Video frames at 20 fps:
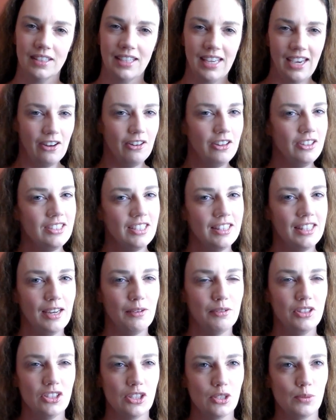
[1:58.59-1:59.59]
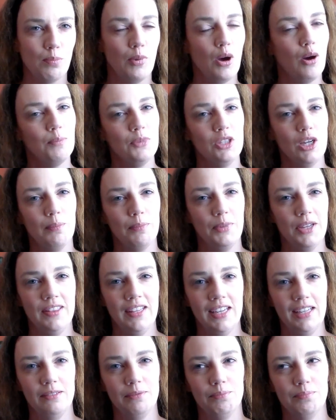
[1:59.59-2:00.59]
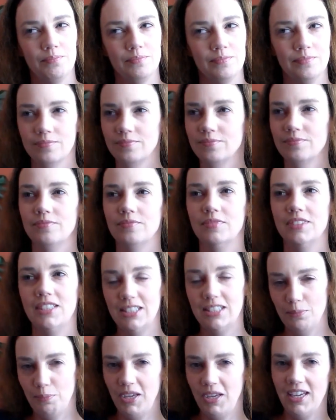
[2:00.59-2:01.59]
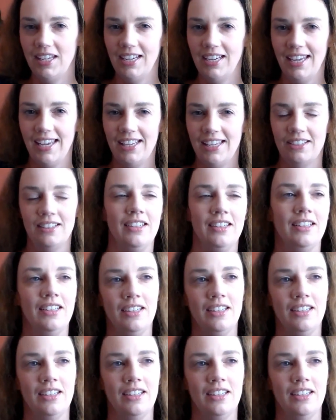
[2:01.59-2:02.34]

character that just popped up and then disappeared again.